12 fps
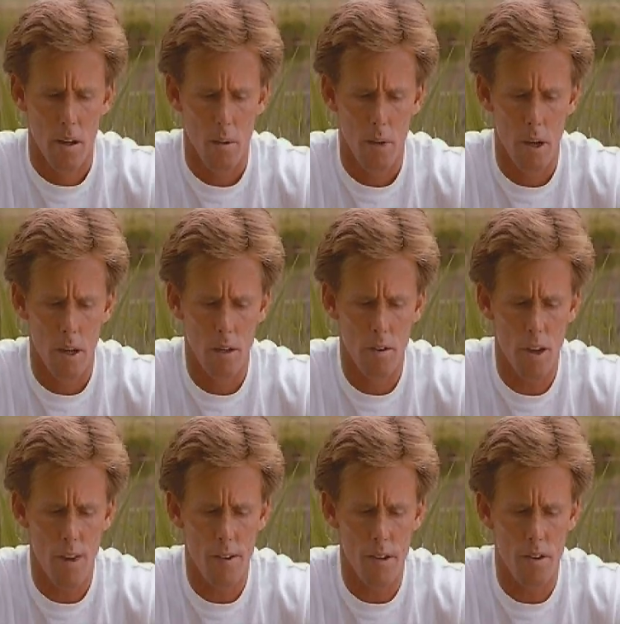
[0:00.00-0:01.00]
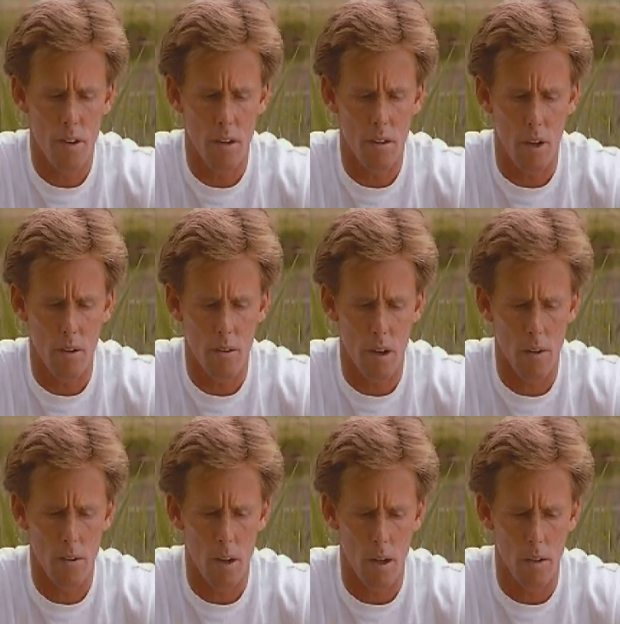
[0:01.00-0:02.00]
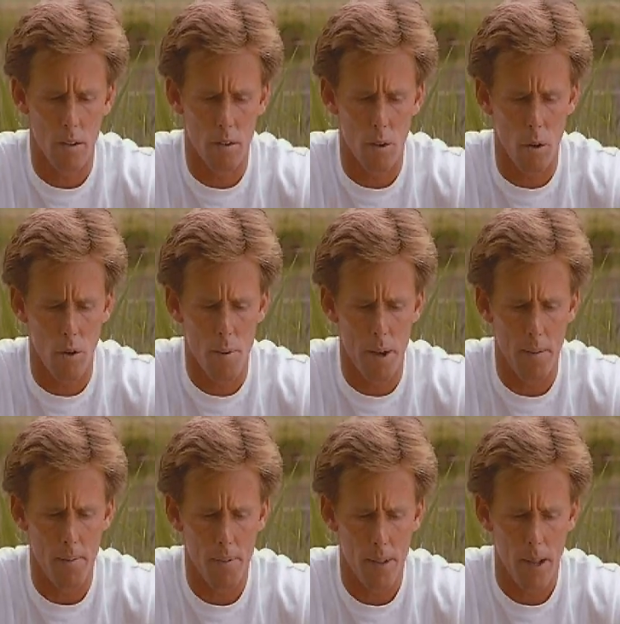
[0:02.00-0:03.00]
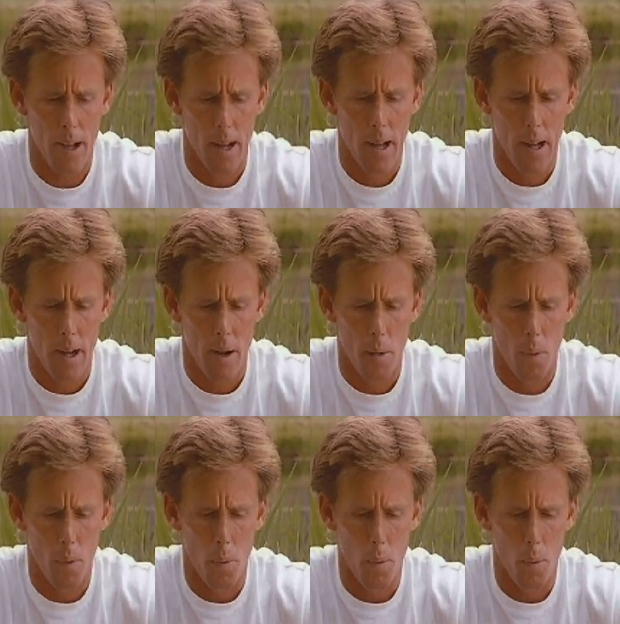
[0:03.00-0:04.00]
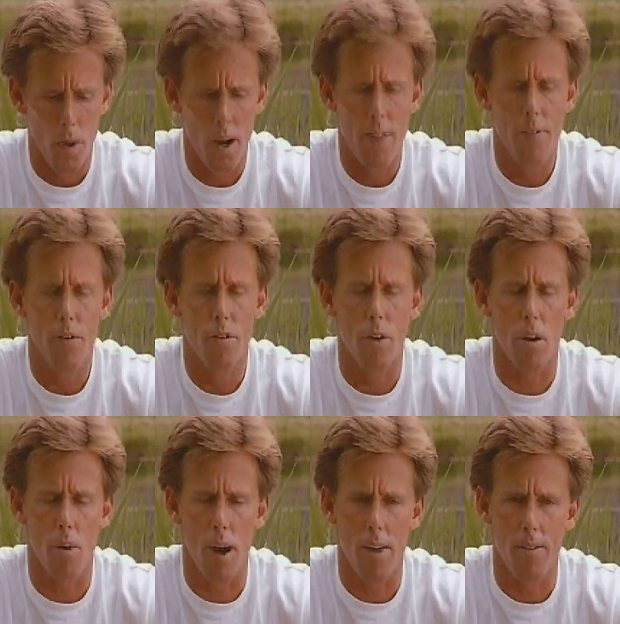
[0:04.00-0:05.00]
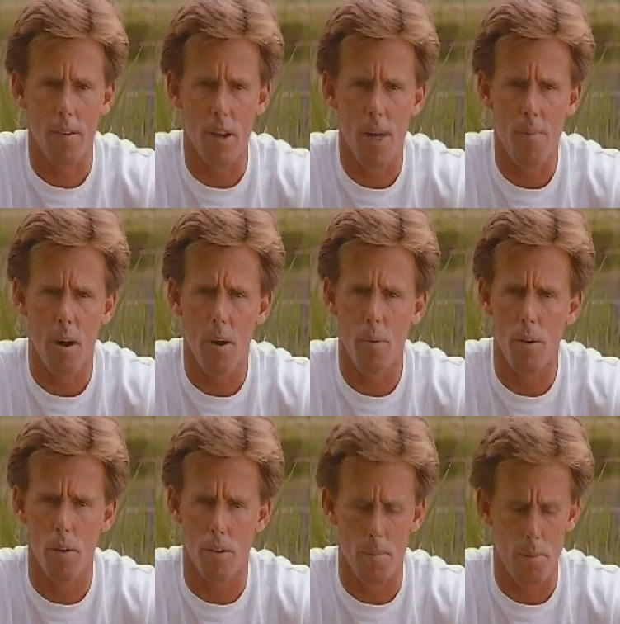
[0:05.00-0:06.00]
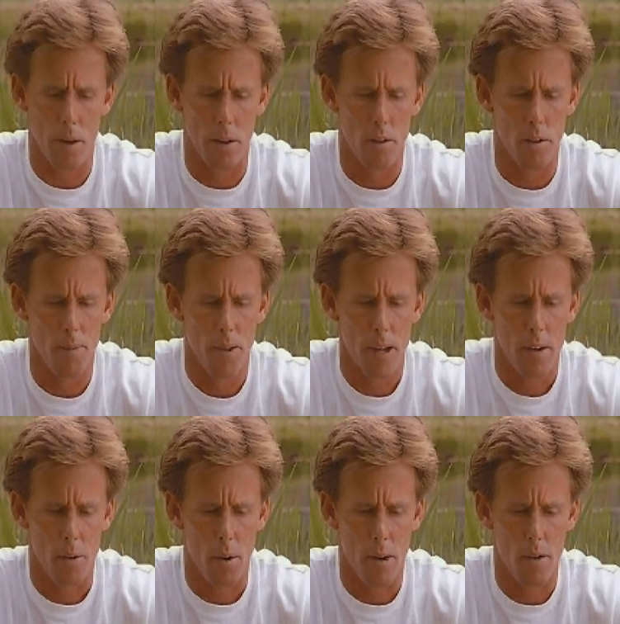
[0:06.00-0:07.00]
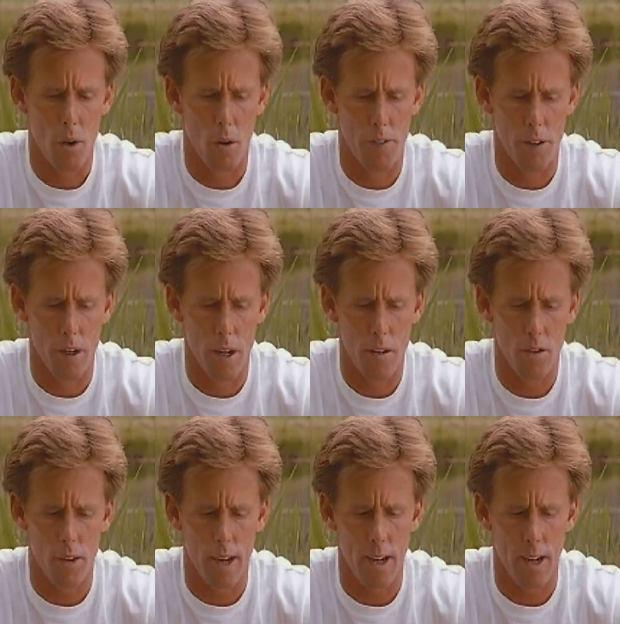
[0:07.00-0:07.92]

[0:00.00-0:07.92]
Well, in '76, I was telling the story about when I first started riding for Yamaha and went over to Belgium to ride Trophy of the Nations.